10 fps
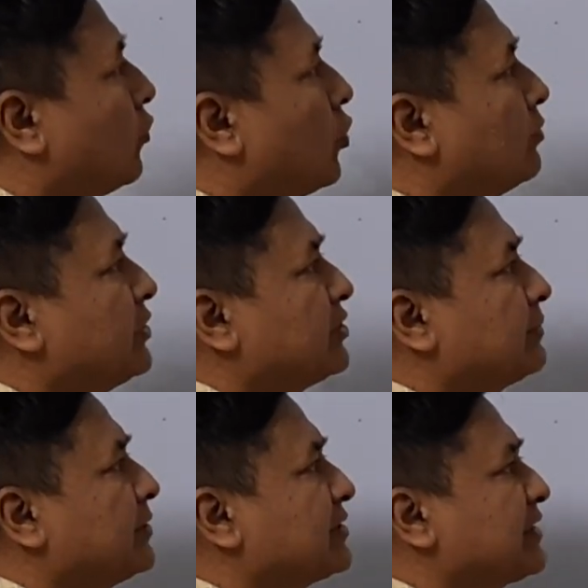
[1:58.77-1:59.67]
4
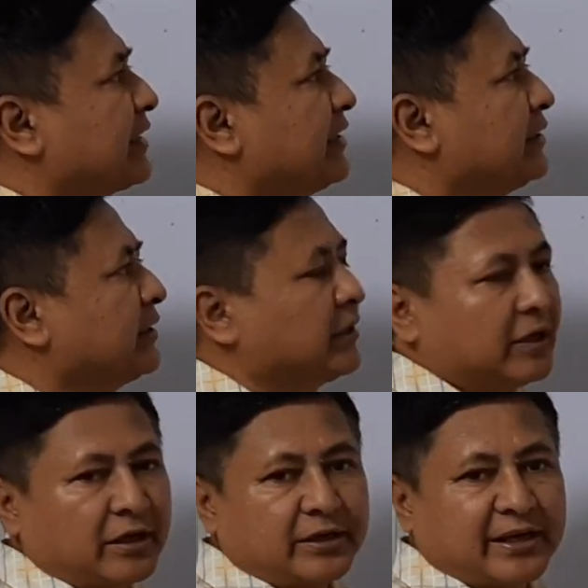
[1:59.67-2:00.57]
meter per second
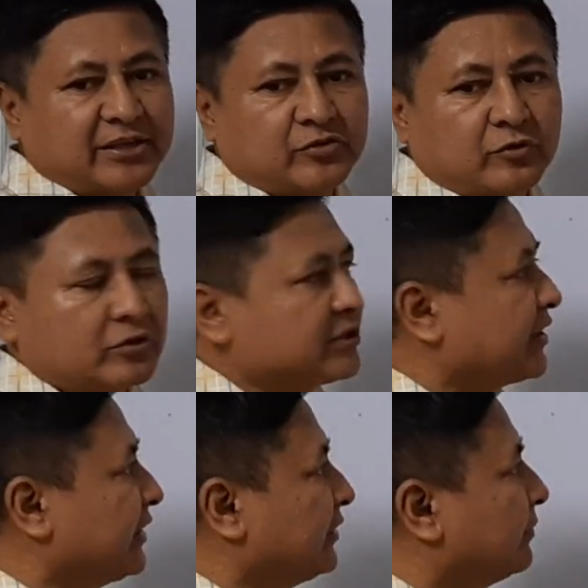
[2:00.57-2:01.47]
in next 4
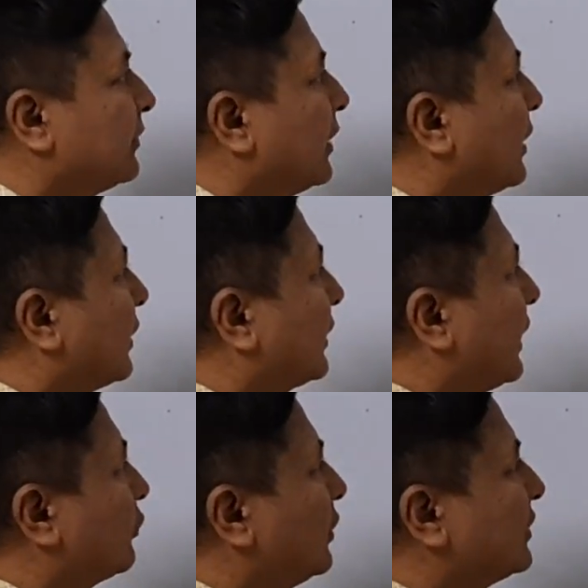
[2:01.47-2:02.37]
seconds.
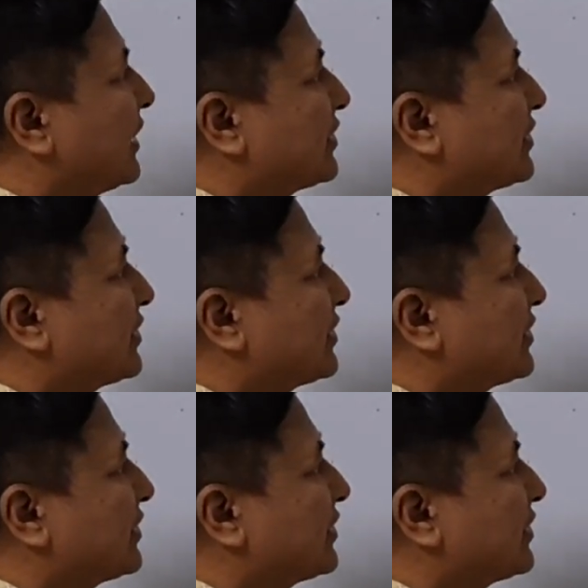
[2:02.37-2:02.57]
Calculate the